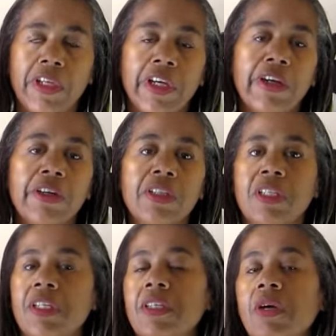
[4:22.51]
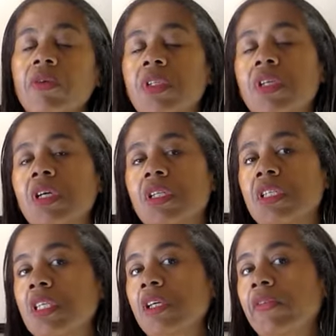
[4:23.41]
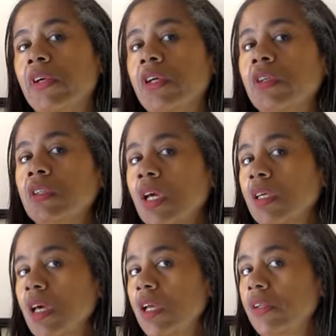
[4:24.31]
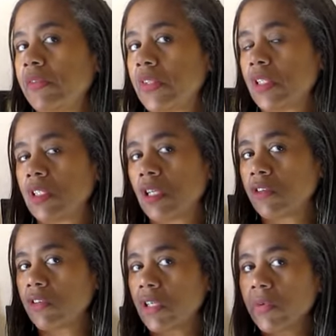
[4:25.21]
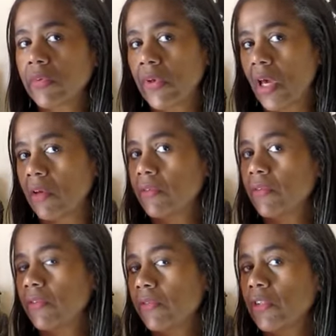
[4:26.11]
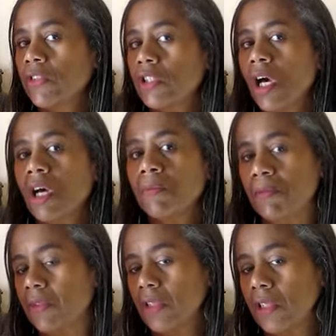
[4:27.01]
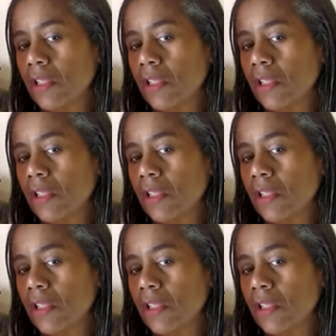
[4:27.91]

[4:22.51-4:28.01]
years since I was in the holistic field, I kind of didn't agree with having flu shots.